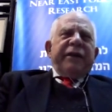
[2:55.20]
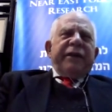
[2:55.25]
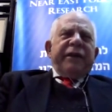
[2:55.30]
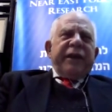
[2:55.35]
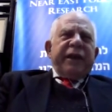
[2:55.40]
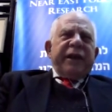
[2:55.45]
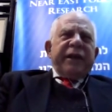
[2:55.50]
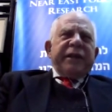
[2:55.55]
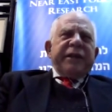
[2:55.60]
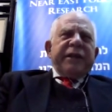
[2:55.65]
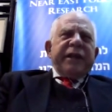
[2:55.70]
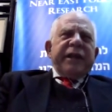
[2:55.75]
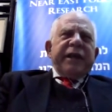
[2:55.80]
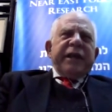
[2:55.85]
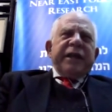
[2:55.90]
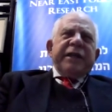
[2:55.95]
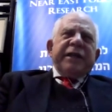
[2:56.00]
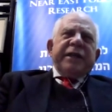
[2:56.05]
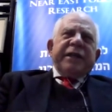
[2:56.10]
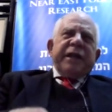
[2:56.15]
this
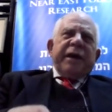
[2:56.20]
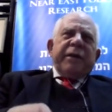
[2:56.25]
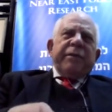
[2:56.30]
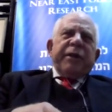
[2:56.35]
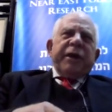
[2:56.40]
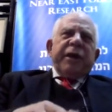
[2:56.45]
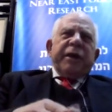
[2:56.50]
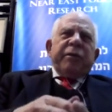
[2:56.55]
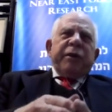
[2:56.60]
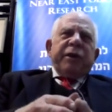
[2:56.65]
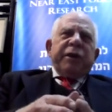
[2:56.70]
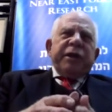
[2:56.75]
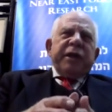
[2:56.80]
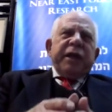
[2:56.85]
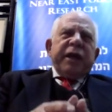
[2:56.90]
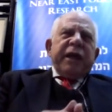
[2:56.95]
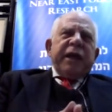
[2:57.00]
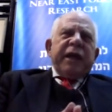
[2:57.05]
is something which